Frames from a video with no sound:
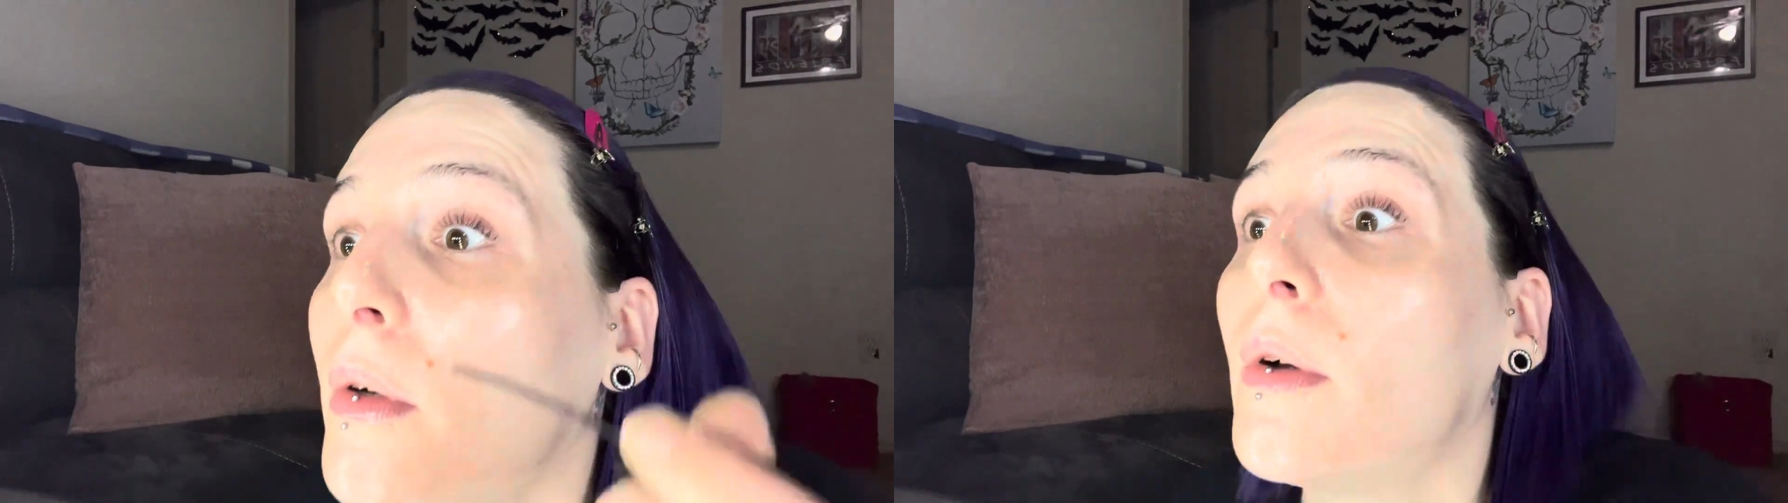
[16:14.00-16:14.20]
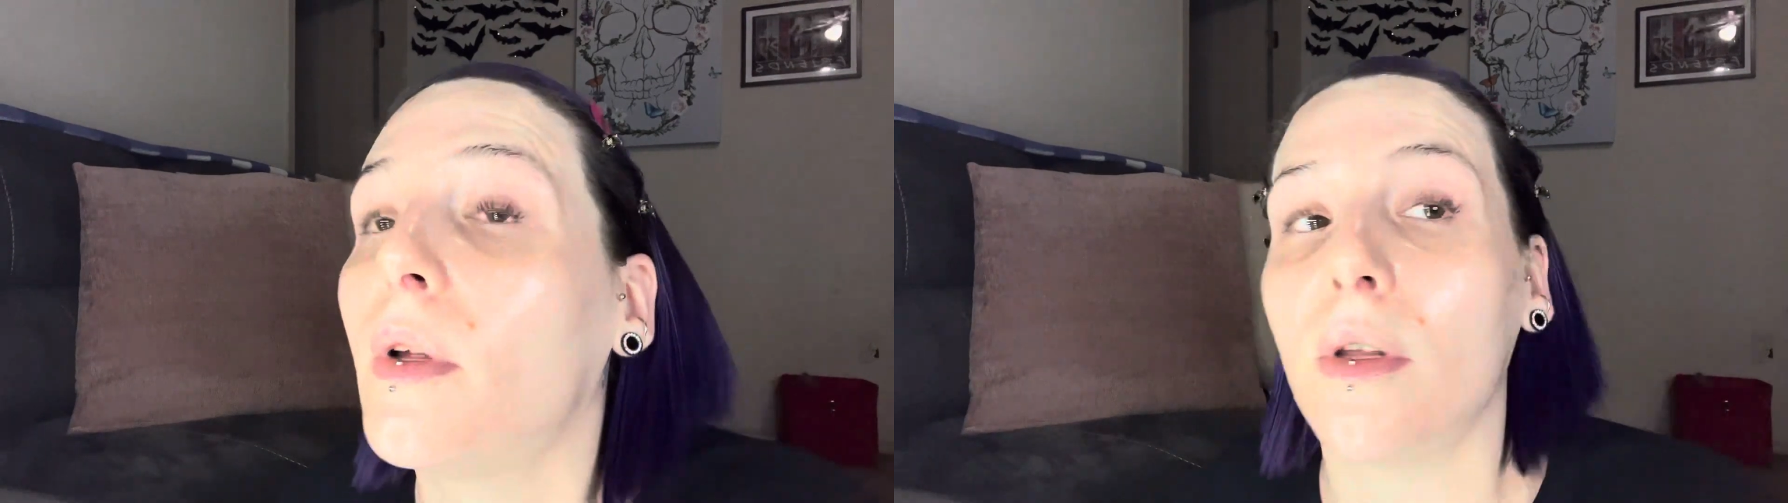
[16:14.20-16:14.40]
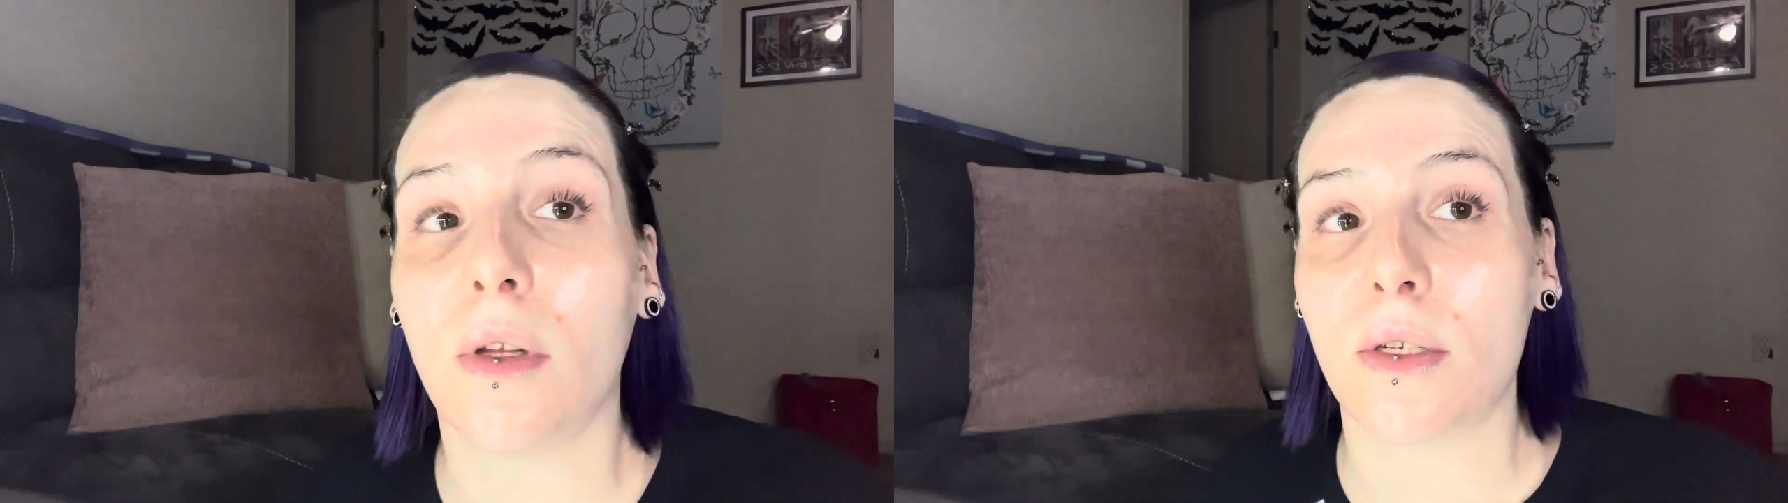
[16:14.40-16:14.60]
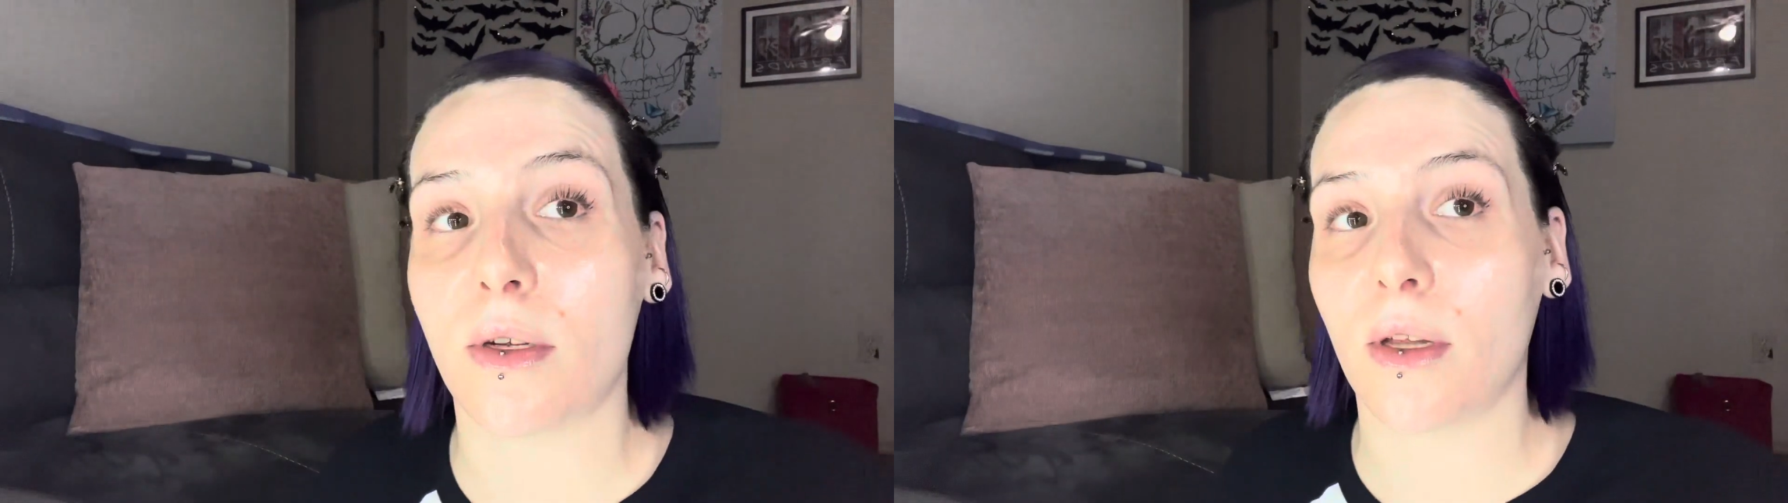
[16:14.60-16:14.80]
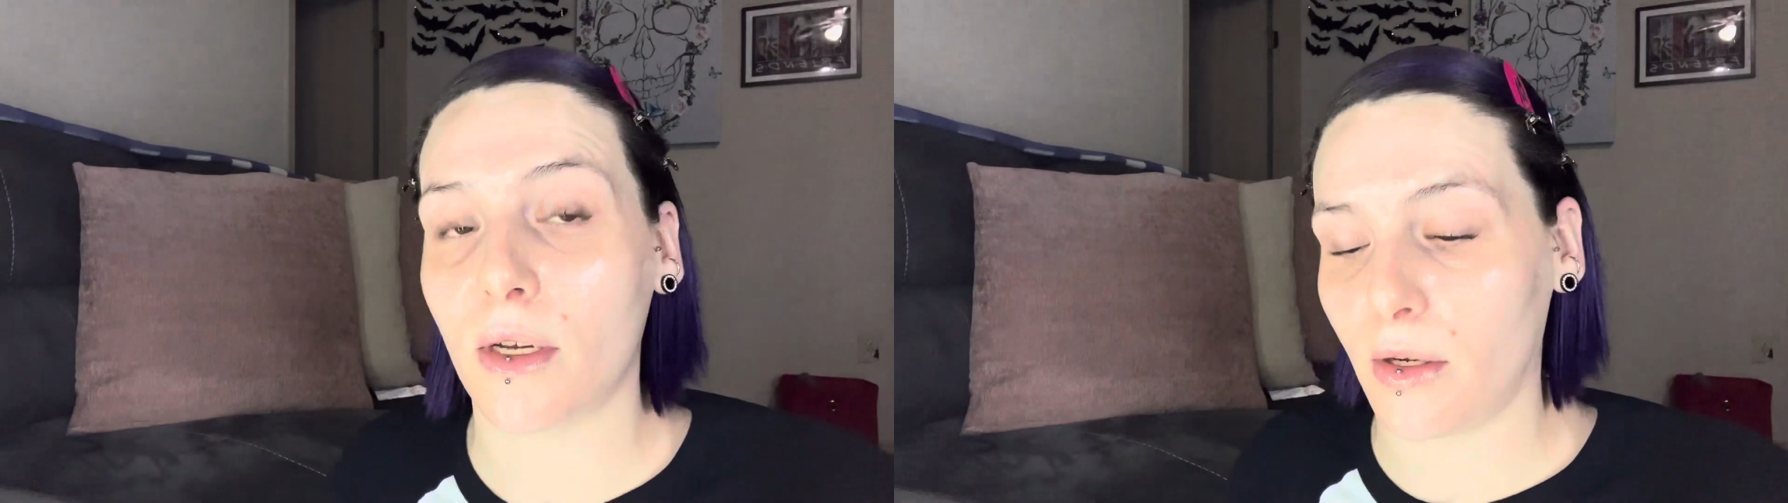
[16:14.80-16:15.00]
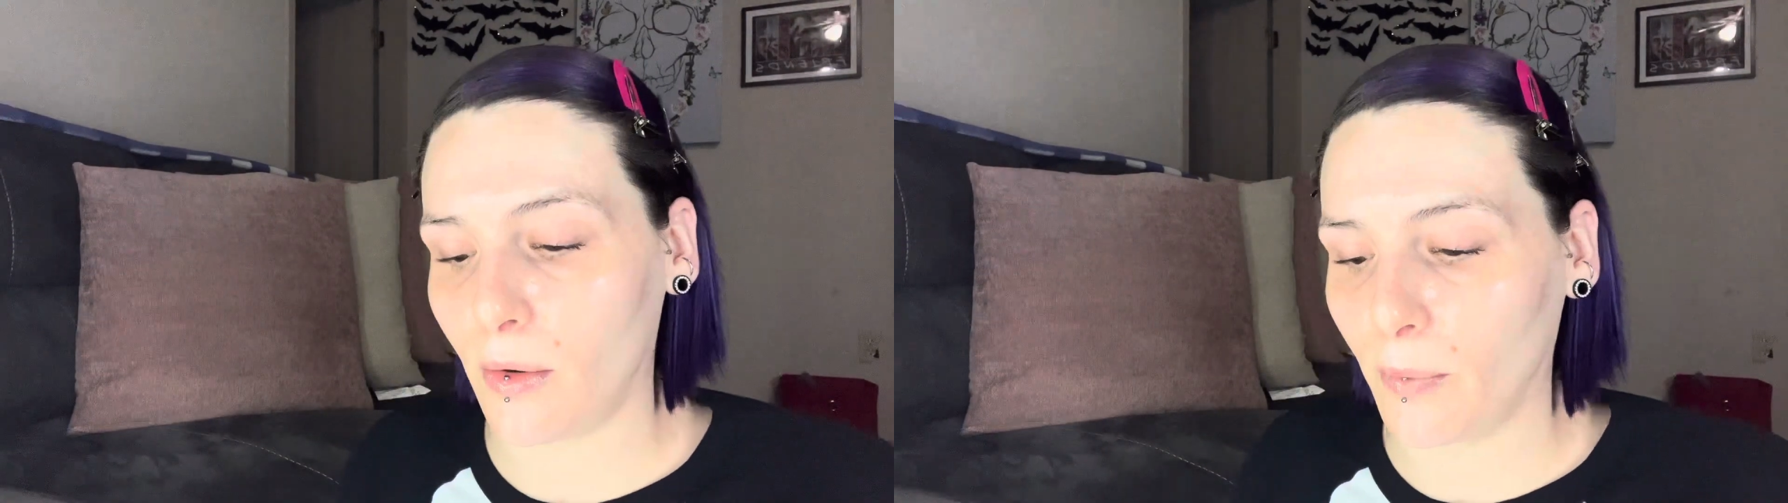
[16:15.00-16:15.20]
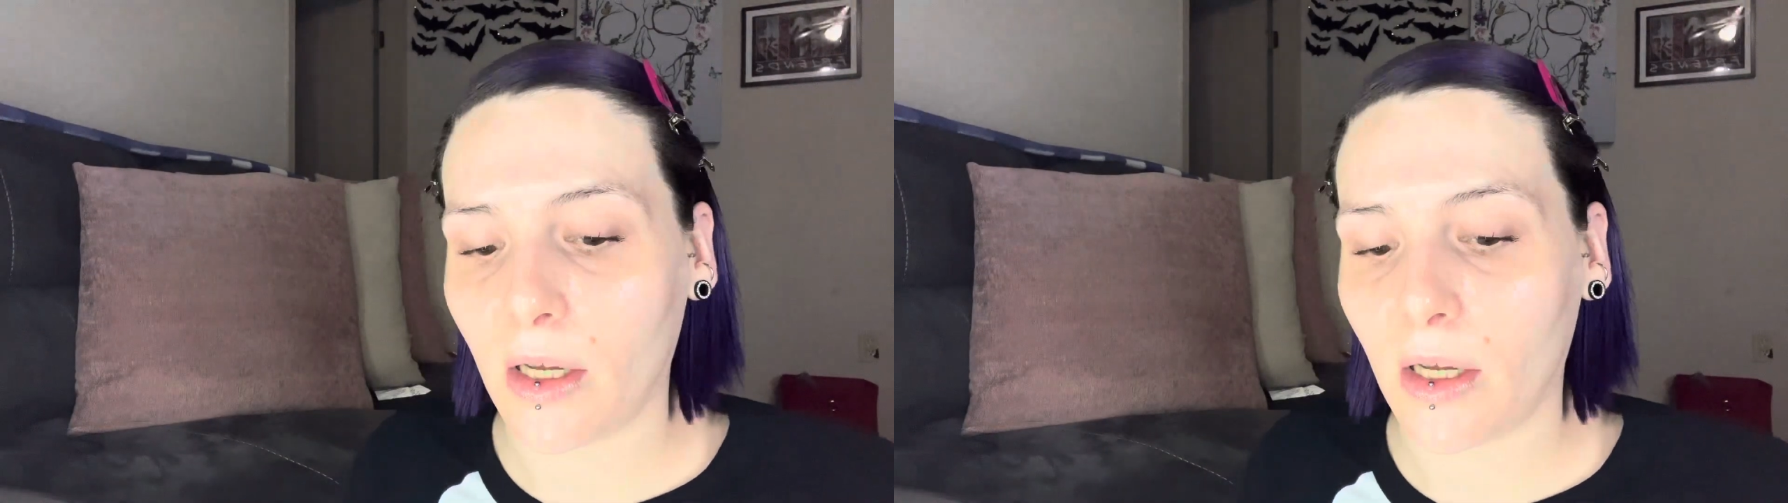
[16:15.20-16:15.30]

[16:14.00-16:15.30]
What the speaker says: And then that's all I do.